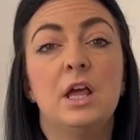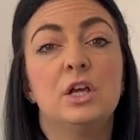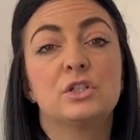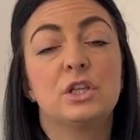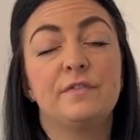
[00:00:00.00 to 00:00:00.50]

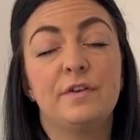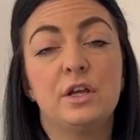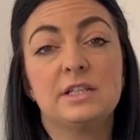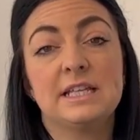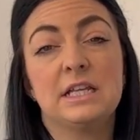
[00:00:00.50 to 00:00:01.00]
So the
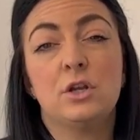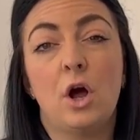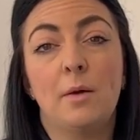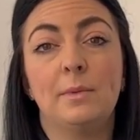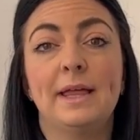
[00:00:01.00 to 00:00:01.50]
first thing
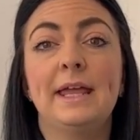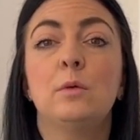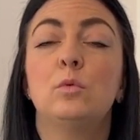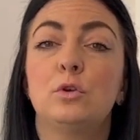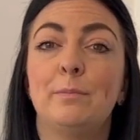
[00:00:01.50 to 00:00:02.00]
normally
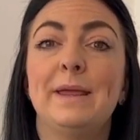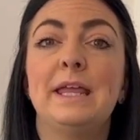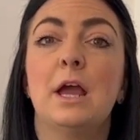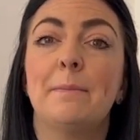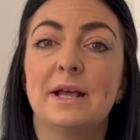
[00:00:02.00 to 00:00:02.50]
would
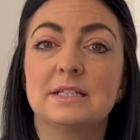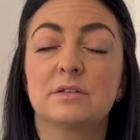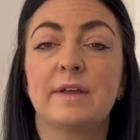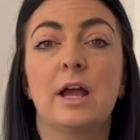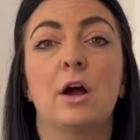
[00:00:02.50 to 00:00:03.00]
be a
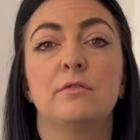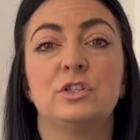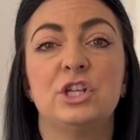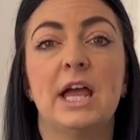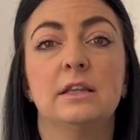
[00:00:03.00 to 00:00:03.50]
pessary or a
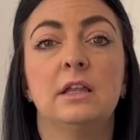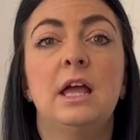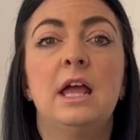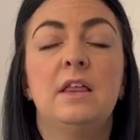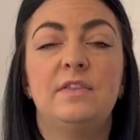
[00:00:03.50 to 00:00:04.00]
gel.
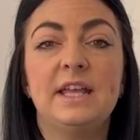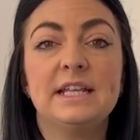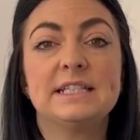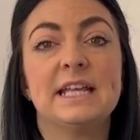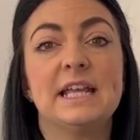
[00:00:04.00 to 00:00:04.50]

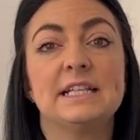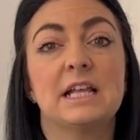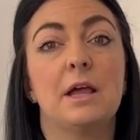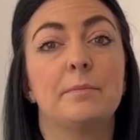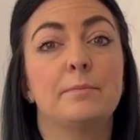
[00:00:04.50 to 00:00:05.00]
This is
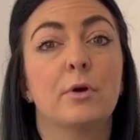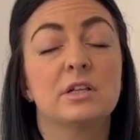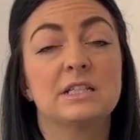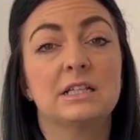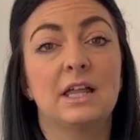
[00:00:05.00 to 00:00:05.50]
a
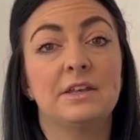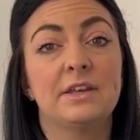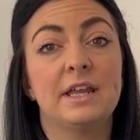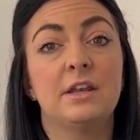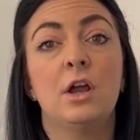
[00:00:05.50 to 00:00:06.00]

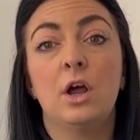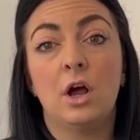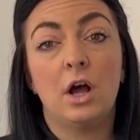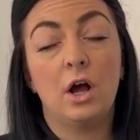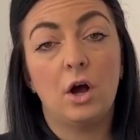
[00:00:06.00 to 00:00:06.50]
prostaglandin,
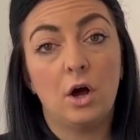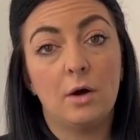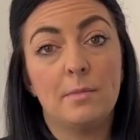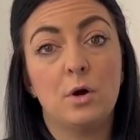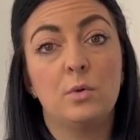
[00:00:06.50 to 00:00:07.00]
a
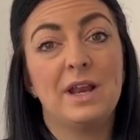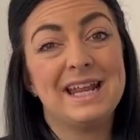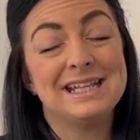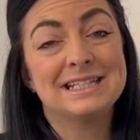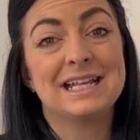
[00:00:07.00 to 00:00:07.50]
hormone
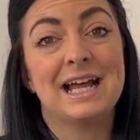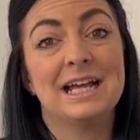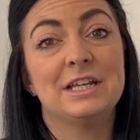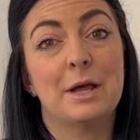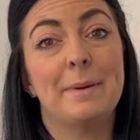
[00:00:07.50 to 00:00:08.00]

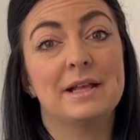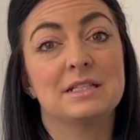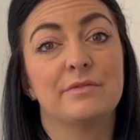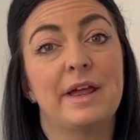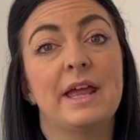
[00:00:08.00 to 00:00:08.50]
inside a
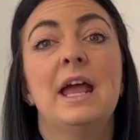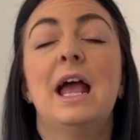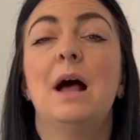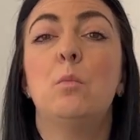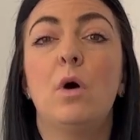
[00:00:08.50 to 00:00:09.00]
pessary,
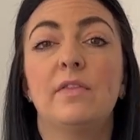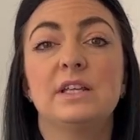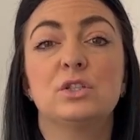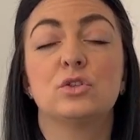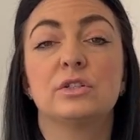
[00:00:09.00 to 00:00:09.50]
and what
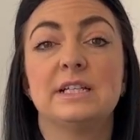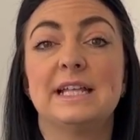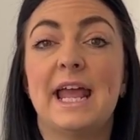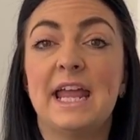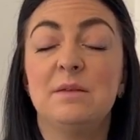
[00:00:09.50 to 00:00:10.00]
this does is
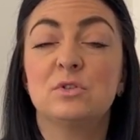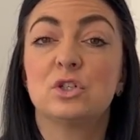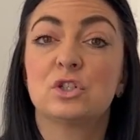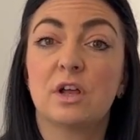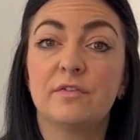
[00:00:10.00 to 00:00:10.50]
it aims
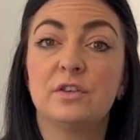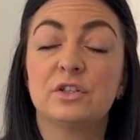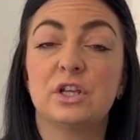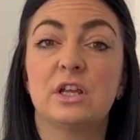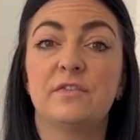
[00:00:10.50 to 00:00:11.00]
to soften the
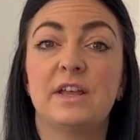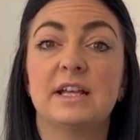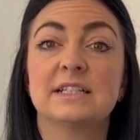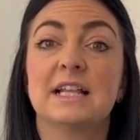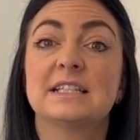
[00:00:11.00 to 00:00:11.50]

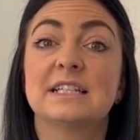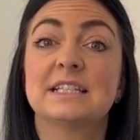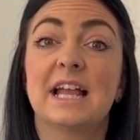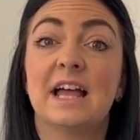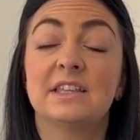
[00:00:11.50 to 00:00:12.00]
cervix and to
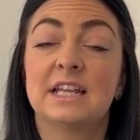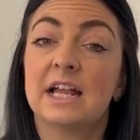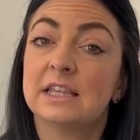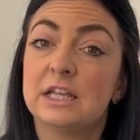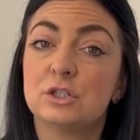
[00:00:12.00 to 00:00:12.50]
start the
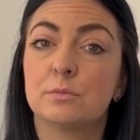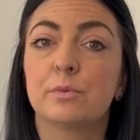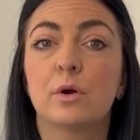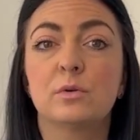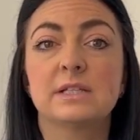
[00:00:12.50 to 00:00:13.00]
dilation
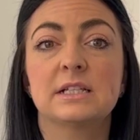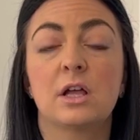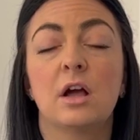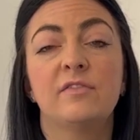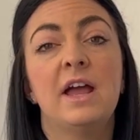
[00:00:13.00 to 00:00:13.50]
process
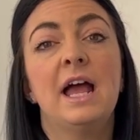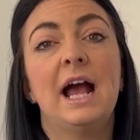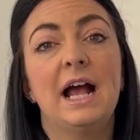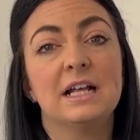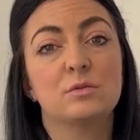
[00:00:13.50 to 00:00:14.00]
off,
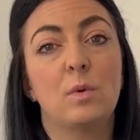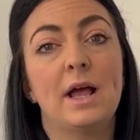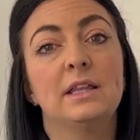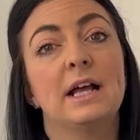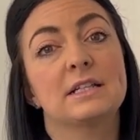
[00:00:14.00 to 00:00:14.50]
as
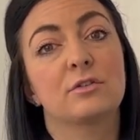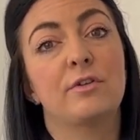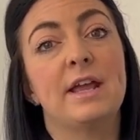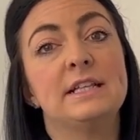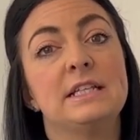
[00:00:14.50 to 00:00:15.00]
well as
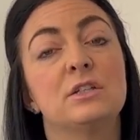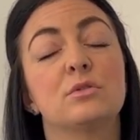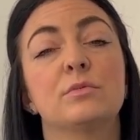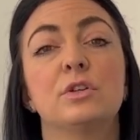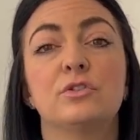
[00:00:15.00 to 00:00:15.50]
creating
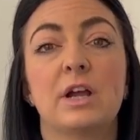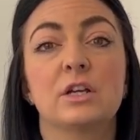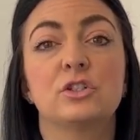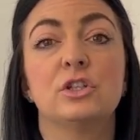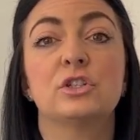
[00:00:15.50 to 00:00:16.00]
some
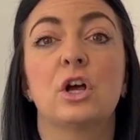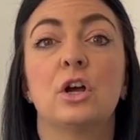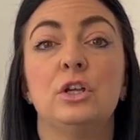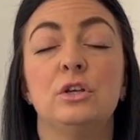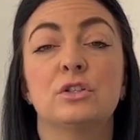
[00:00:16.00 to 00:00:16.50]
contractions or
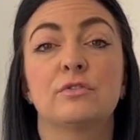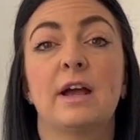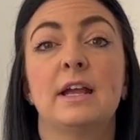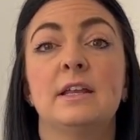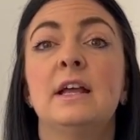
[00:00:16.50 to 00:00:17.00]

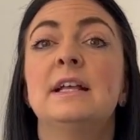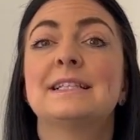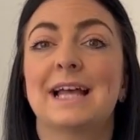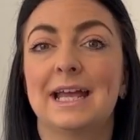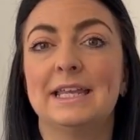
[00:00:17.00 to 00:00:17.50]
uterine
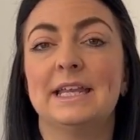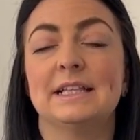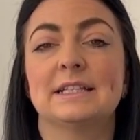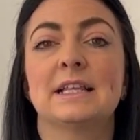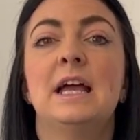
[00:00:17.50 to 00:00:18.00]
tightenings.